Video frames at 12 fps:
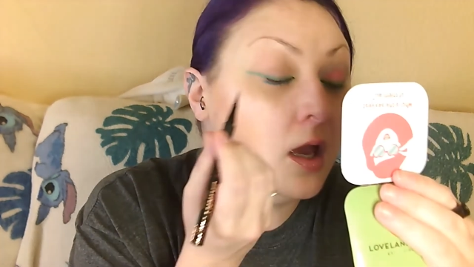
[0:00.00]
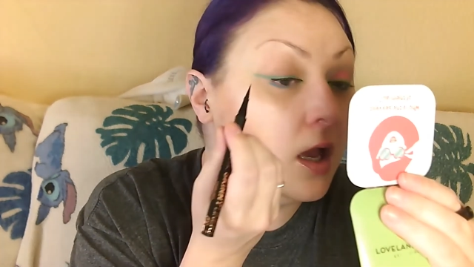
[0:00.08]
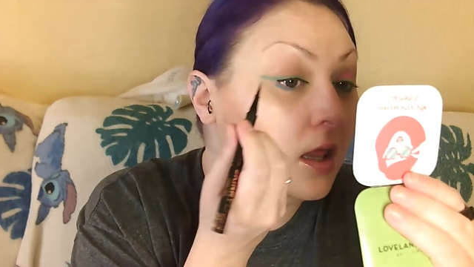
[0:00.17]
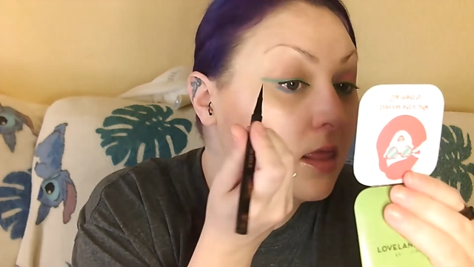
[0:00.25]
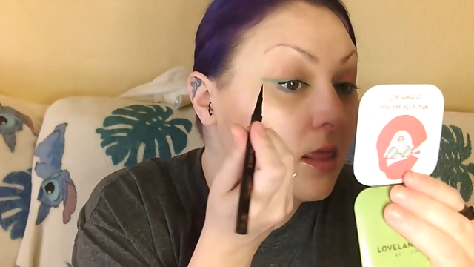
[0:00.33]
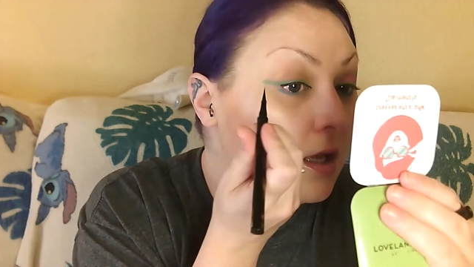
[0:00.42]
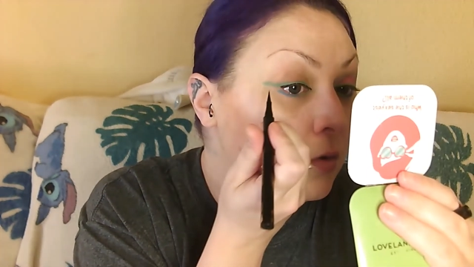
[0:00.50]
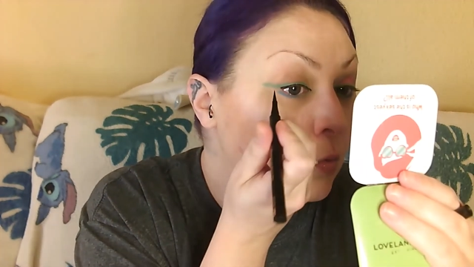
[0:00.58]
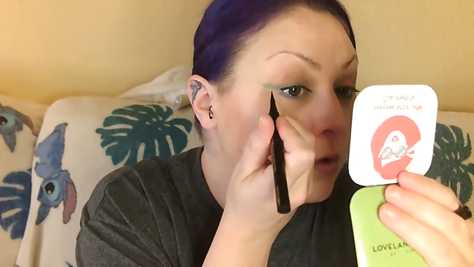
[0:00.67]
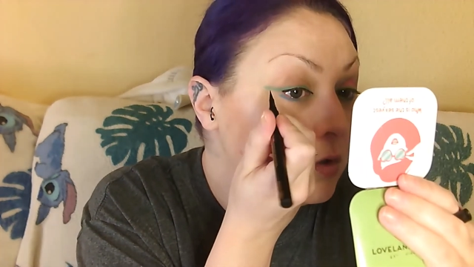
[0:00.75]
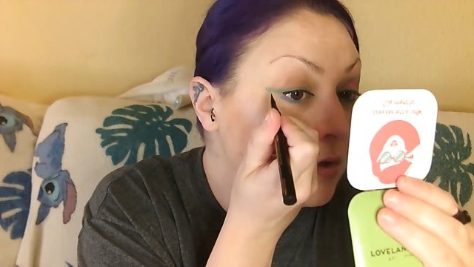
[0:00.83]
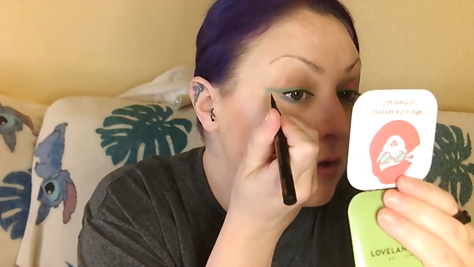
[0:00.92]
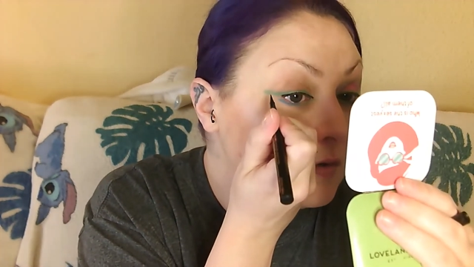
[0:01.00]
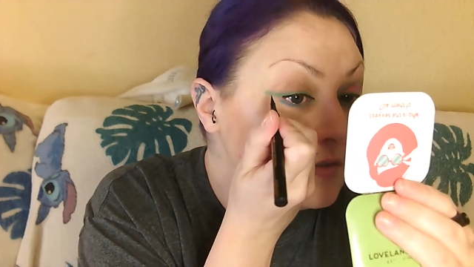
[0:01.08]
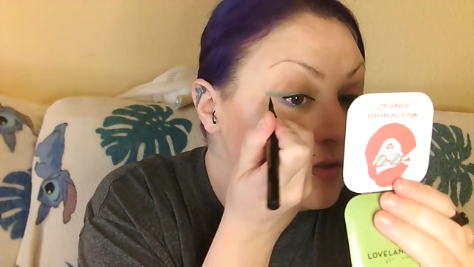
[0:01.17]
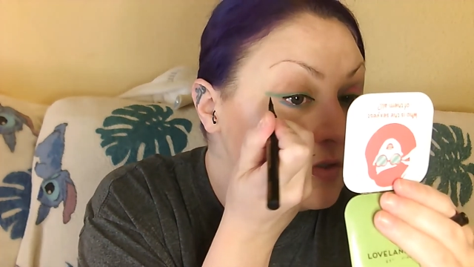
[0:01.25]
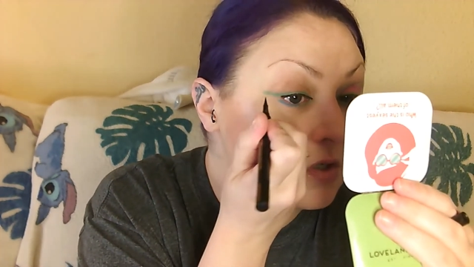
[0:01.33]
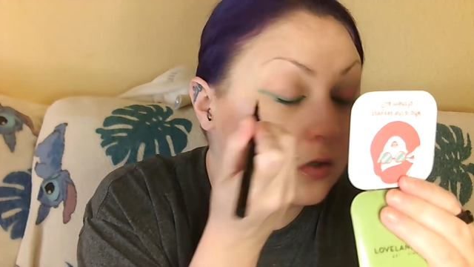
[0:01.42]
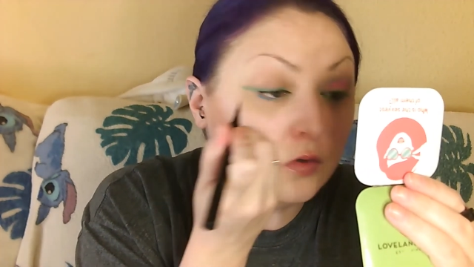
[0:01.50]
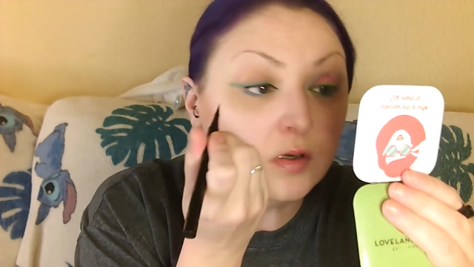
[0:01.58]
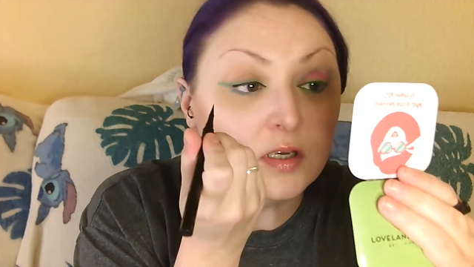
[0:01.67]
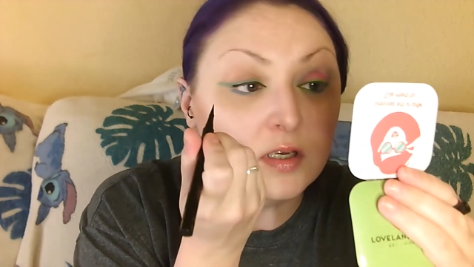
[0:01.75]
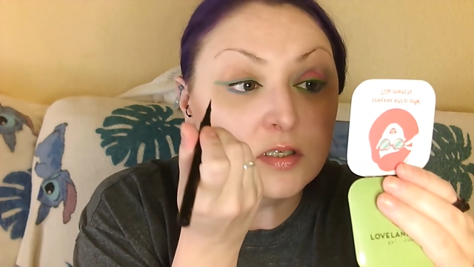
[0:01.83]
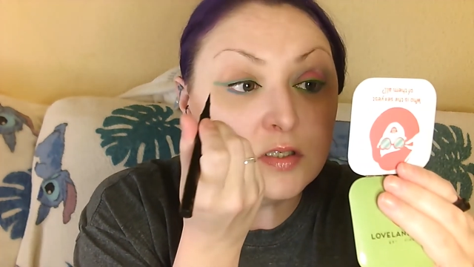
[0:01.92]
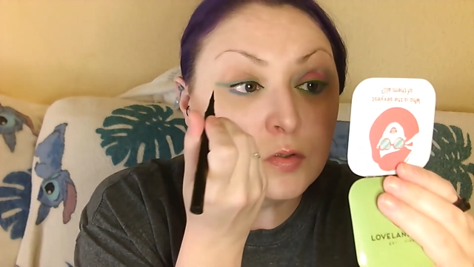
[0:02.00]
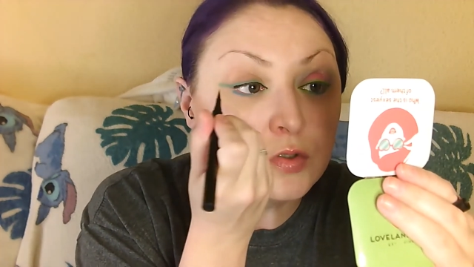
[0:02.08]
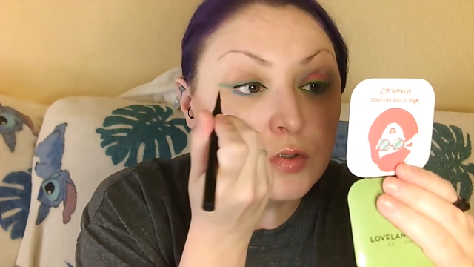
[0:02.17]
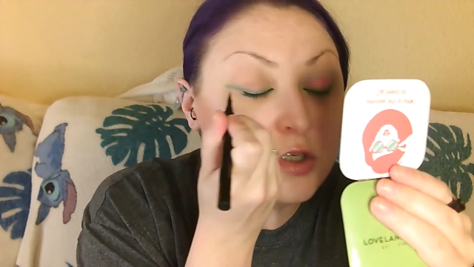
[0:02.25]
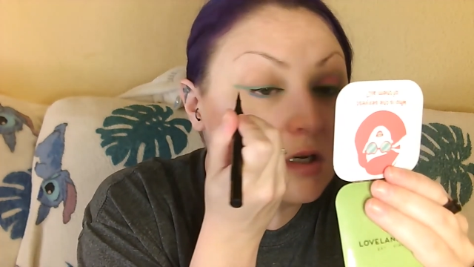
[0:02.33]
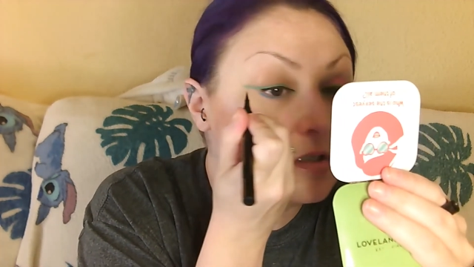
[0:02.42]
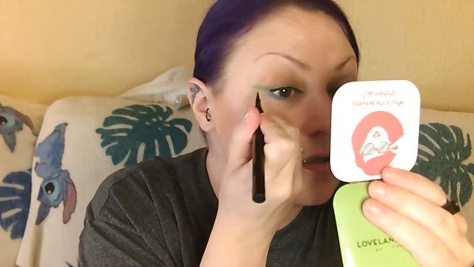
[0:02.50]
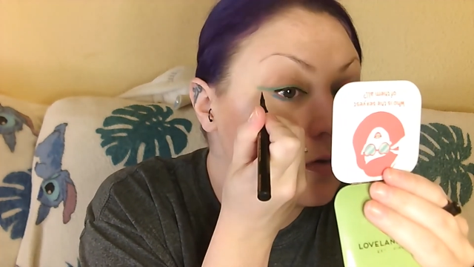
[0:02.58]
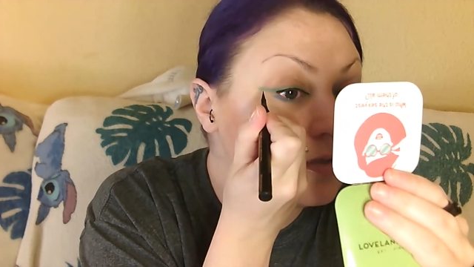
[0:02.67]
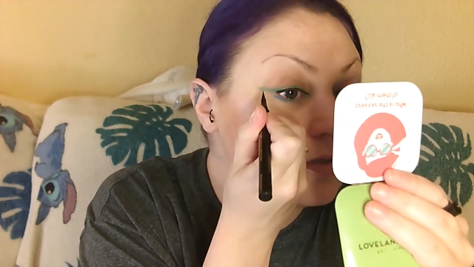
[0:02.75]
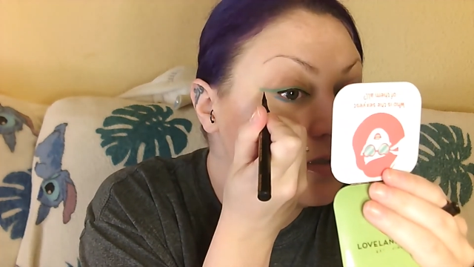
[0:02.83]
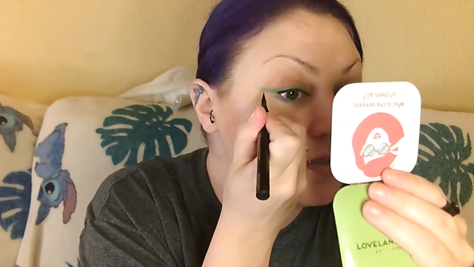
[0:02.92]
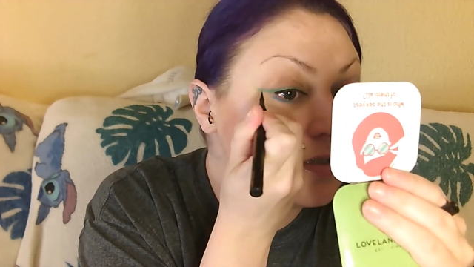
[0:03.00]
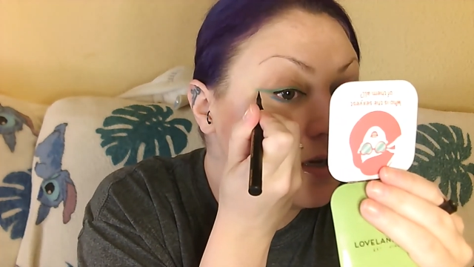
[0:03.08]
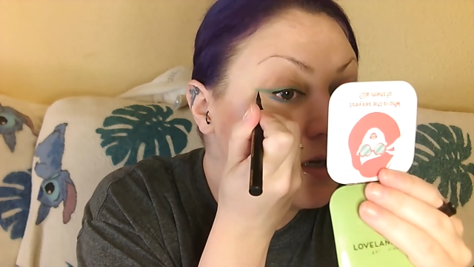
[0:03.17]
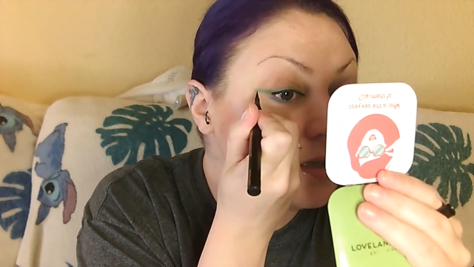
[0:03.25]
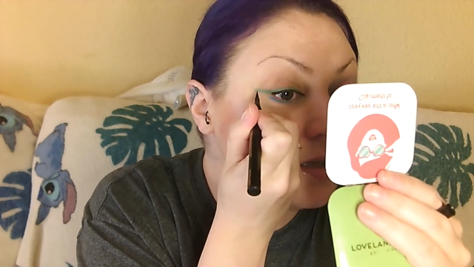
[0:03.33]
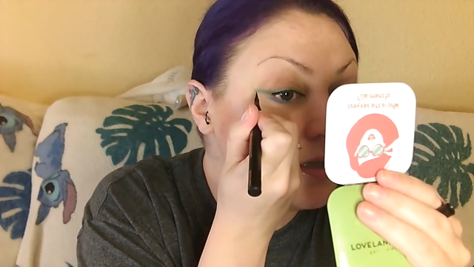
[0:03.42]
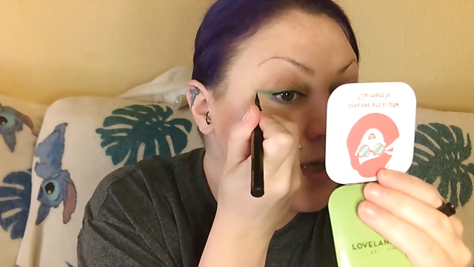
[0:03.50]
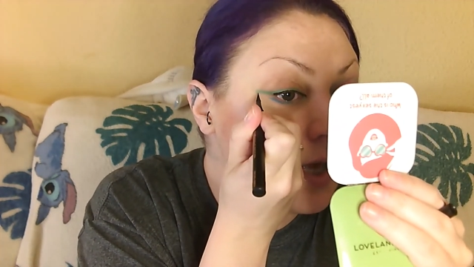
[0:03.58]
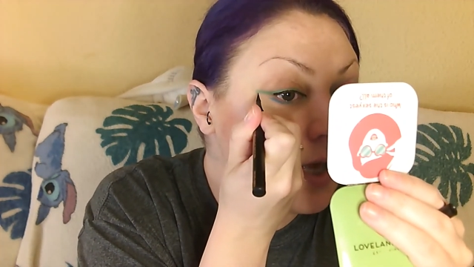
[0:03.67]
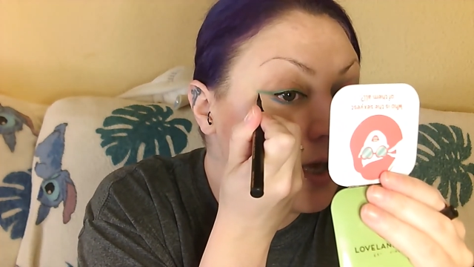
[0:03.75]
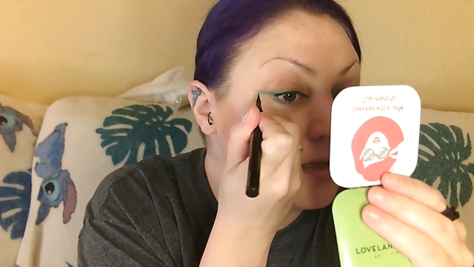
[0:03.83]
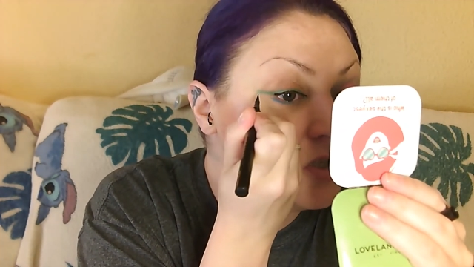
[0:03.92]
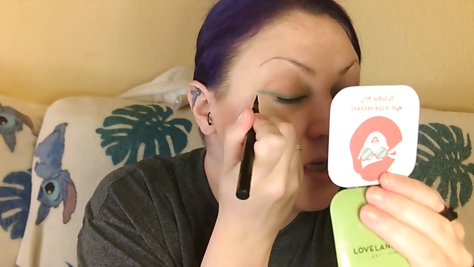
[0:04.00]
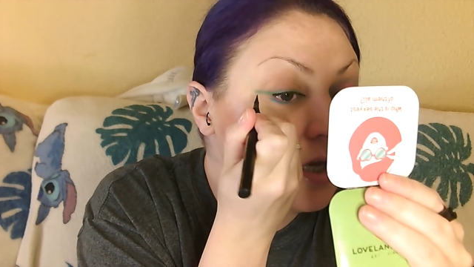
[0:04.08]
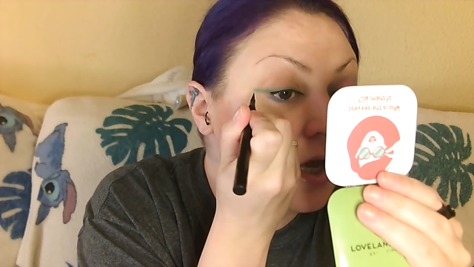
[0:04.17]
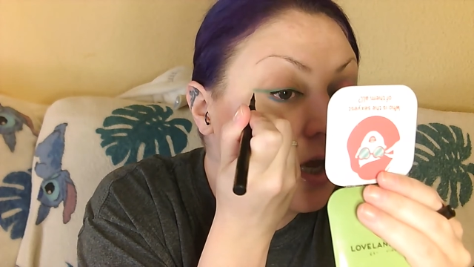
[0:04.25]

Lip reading: And then what you're going to do is you're just going to start at the edge,